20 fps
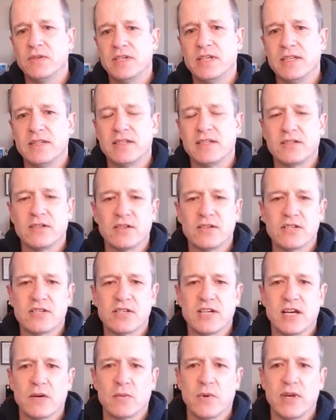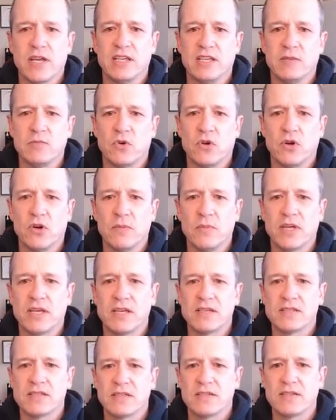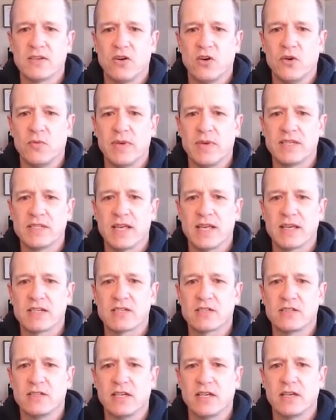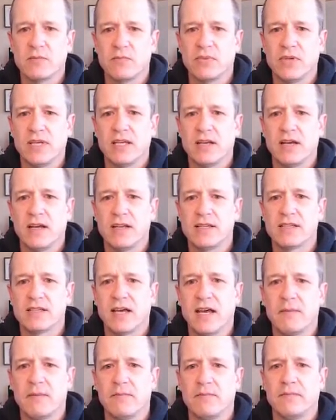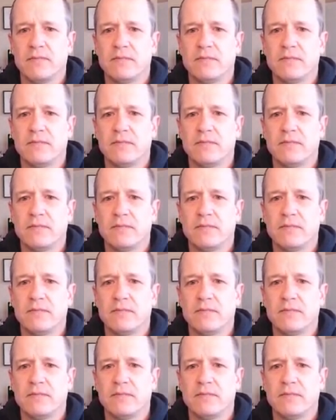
need the dirt stairway anymore because this home is actually complete on top.